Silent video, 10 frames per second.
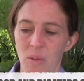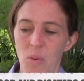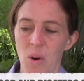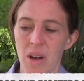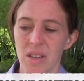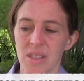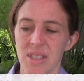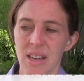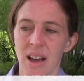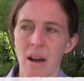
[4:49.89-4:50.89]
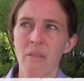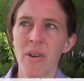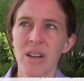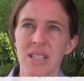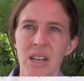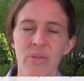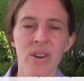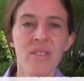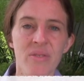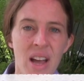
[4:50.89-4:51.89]
was a very
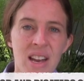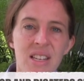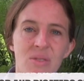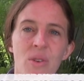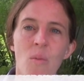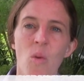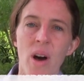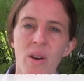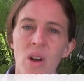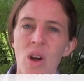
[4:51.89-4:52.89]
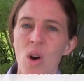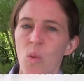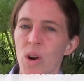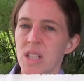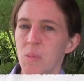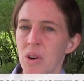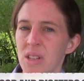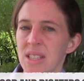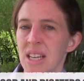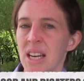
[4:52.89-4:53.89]
different event from what we're
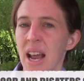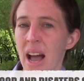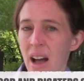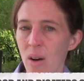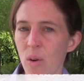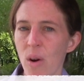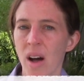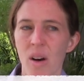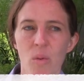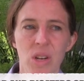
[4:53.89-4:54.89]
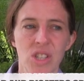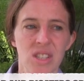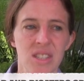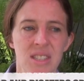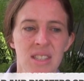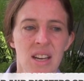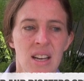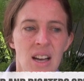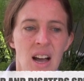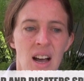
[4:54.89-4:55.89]
experiencing now, uh, which is.
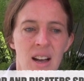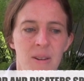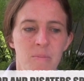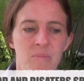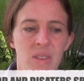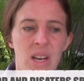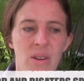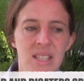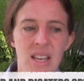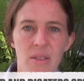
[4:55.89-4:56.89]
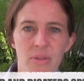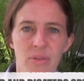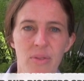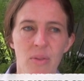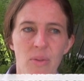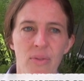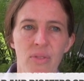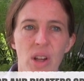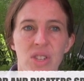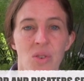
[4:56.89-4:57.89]
Um, you know, instead of
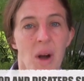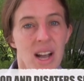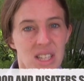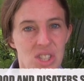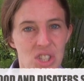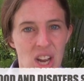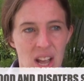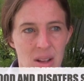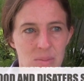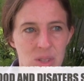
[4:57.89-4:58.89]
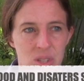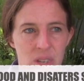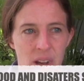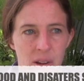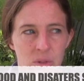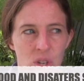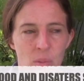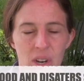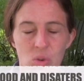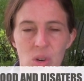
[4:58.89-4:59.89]
floods from ice jams, um, so
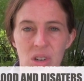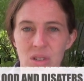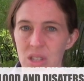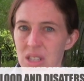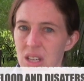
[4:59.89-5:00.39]
much we're just